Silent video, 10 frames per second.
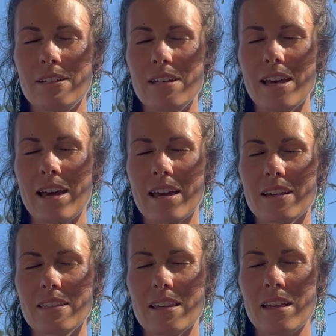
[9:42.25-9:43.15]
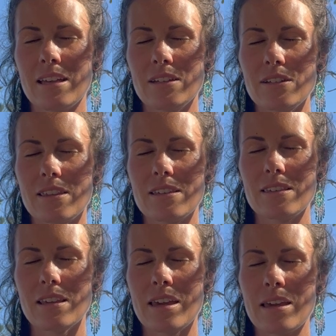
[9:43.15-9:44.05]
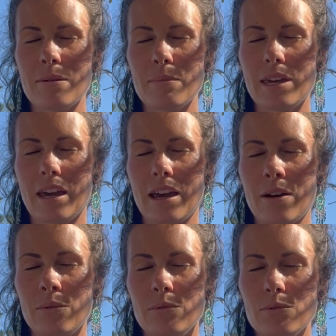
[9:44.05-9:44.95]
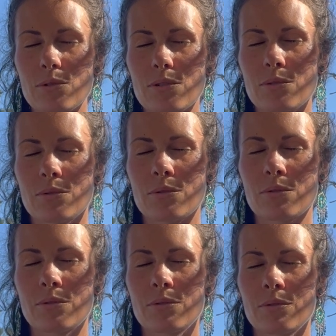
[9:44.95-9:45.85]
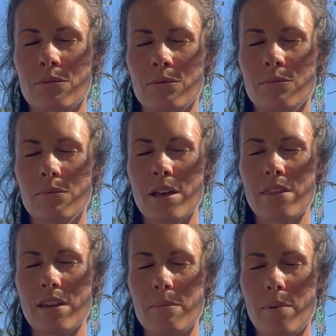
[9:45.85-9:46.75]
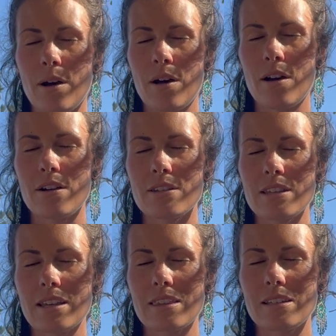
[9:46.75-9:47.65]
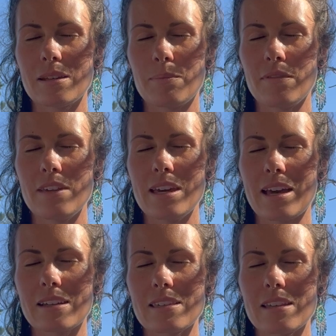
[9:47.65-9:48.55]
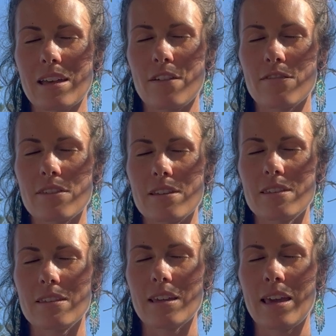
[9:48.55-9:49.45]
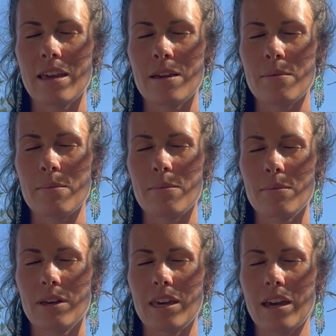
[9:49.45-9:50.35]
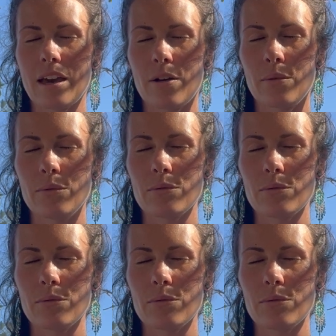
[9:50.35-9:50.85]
exhaling to the same count, and then pausing at the tip of the exhale for the same count.